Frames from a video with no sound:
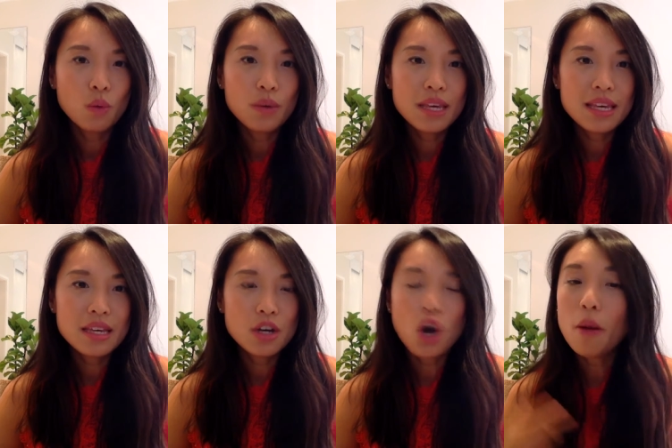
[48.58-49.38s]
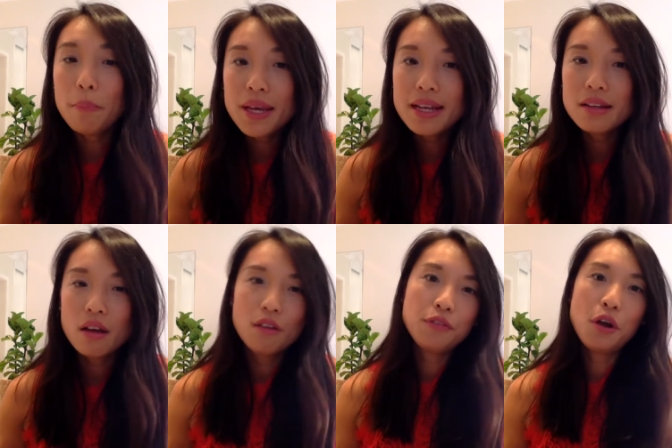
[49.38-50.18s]
we copied
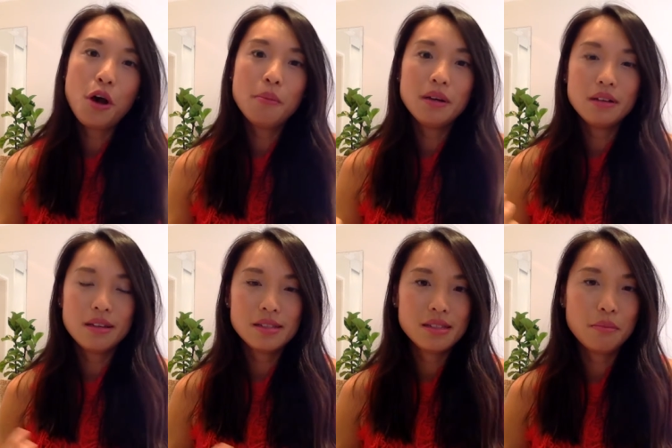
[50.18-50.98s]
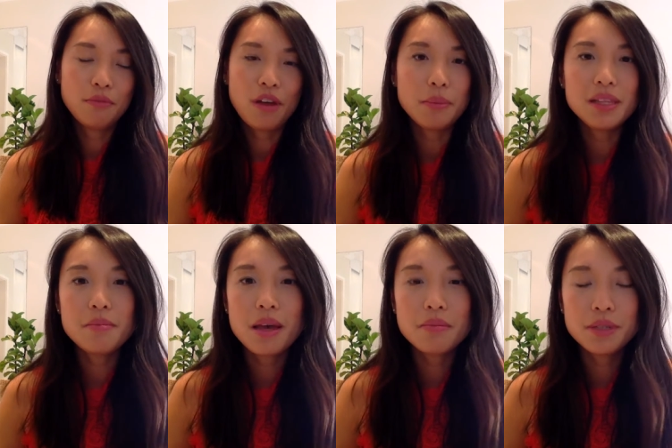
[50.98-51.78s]
from uh, some
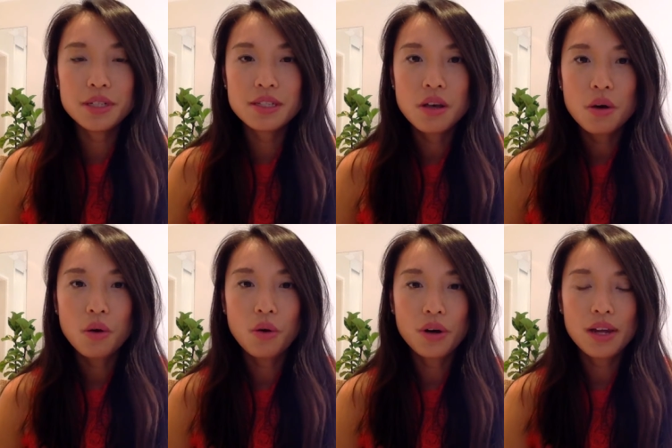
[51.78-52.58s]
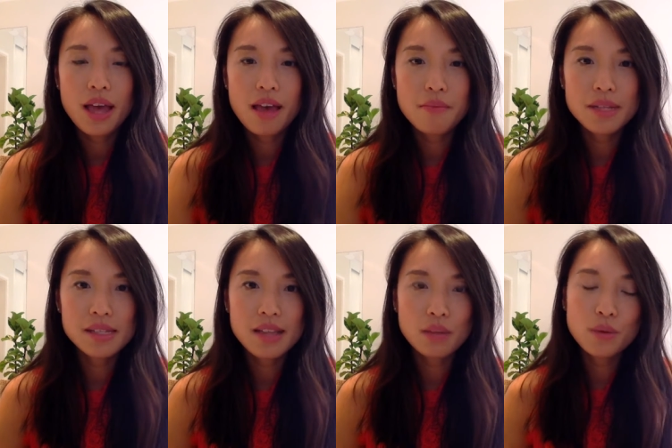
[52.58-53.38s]
family members or habits
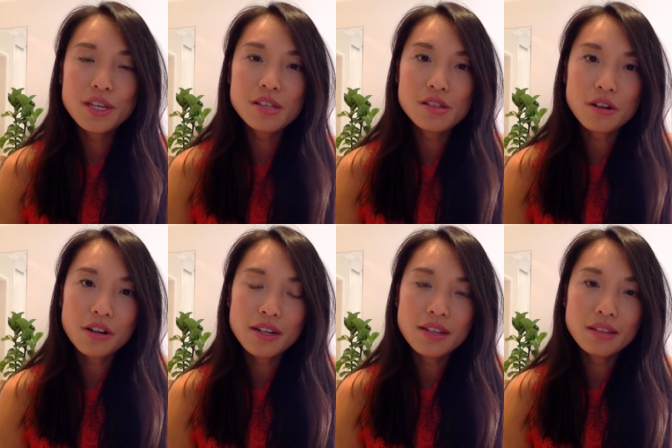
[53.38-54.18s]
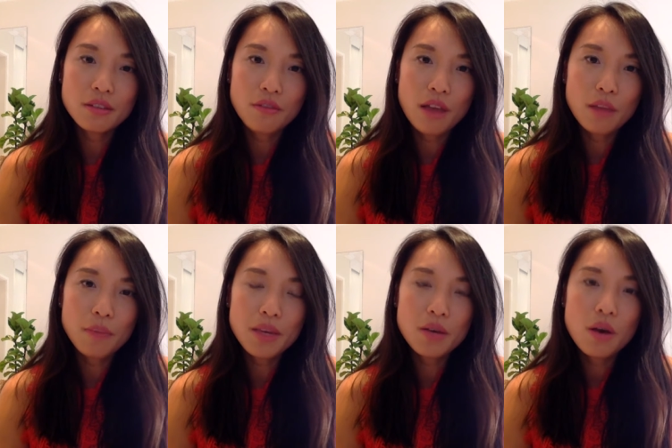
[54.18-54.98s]
that we started
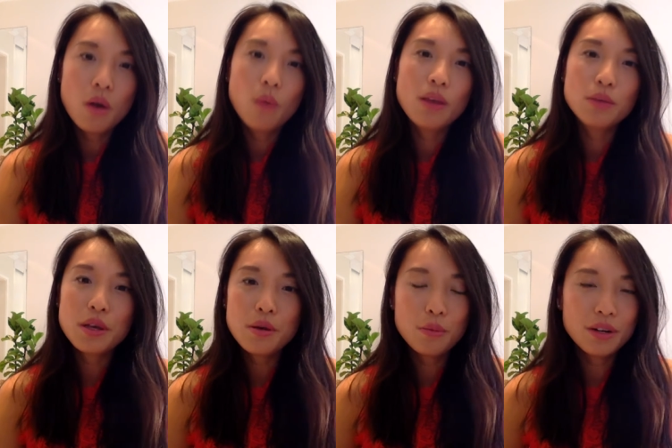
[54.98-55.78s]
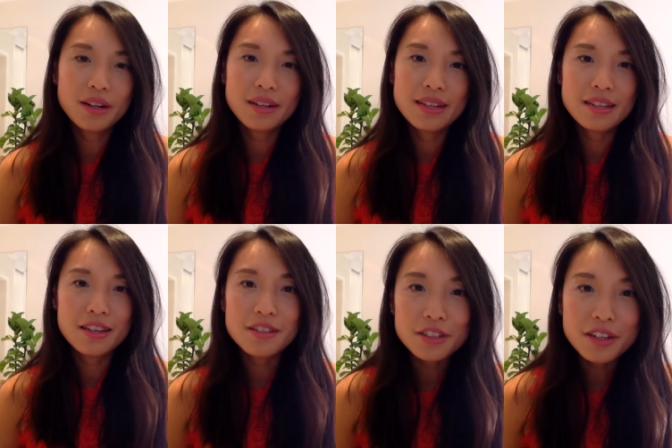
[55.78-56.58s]
developing when we were in
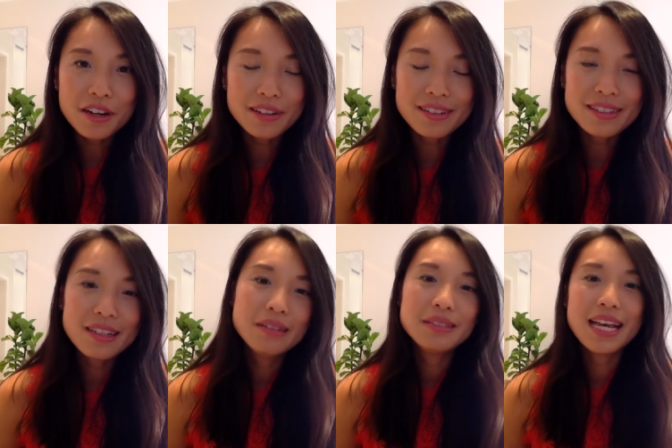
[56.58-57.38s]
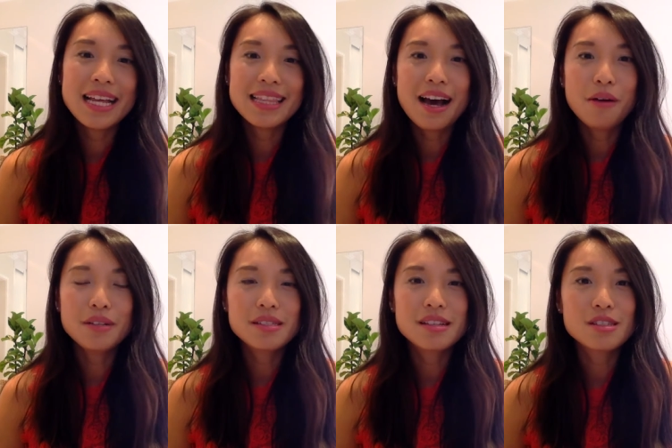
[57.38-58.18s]
kindergarten and now
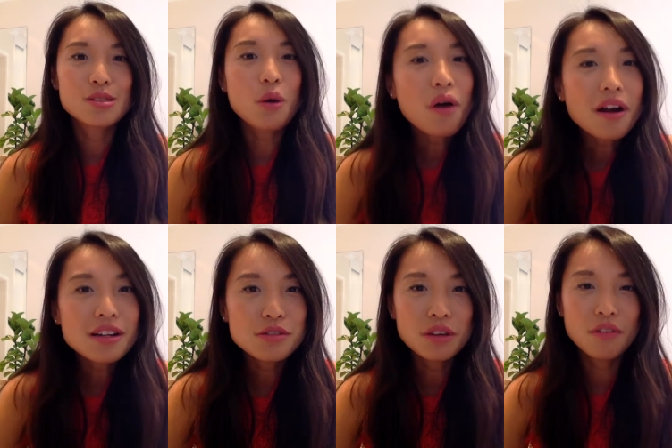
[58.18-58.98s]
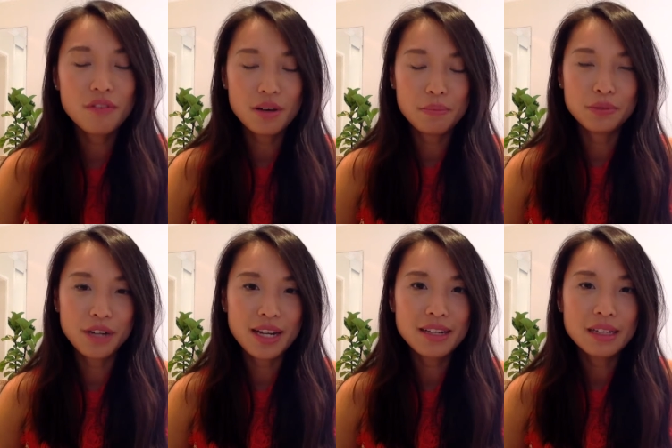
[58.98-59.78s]
it's like so hard to give up,
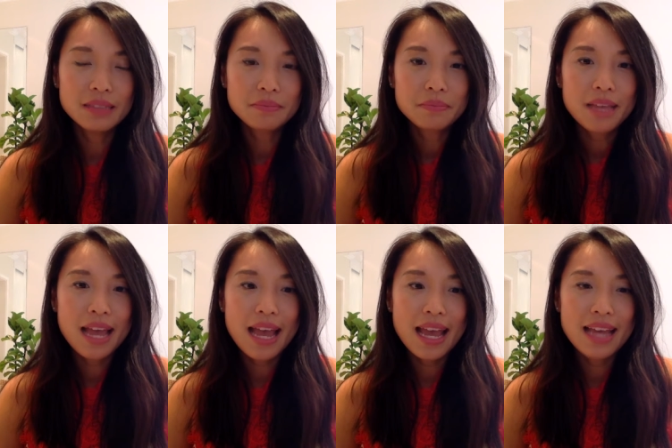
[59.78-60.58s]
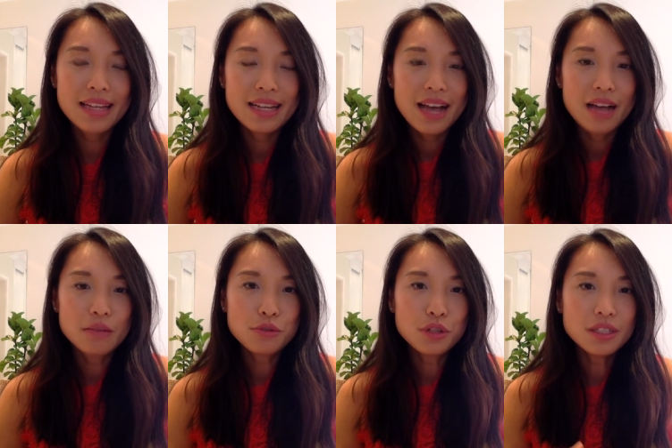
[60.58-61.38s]
right? And
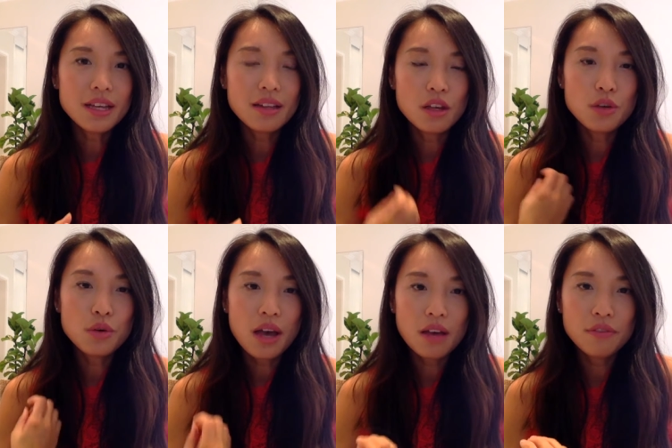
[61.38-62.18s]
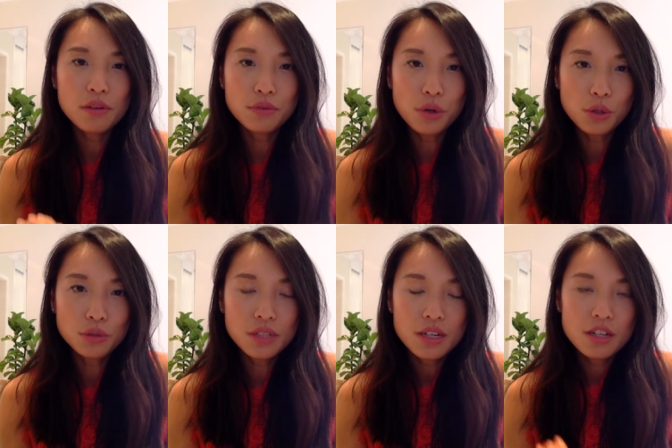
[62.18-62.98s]
I'm sure that you have
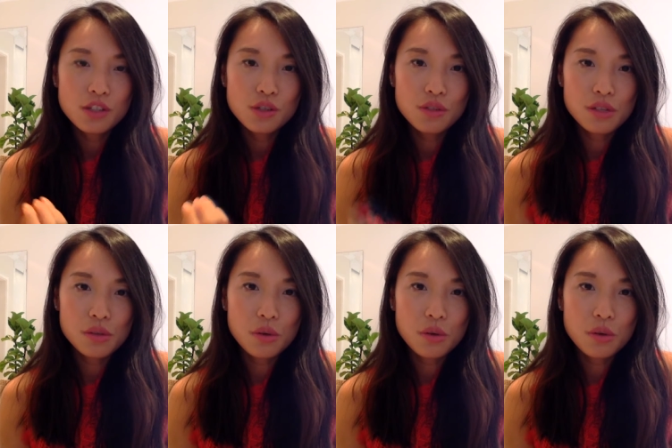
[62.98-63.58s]
enrolled to this